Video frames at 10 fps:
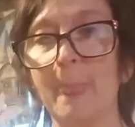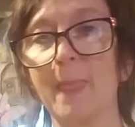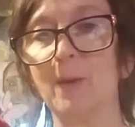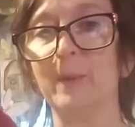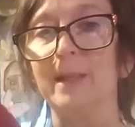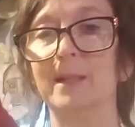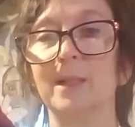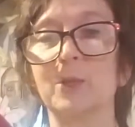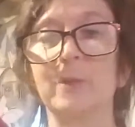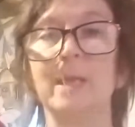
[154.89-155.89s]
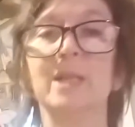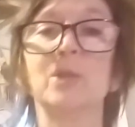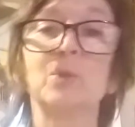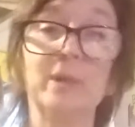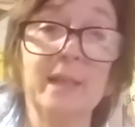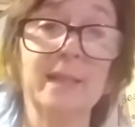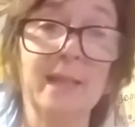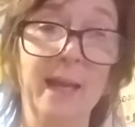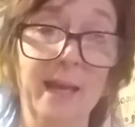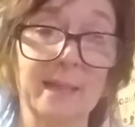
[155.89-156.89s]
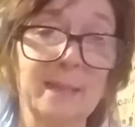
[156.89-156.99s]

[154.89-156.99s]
Oh my gosh. String and cats,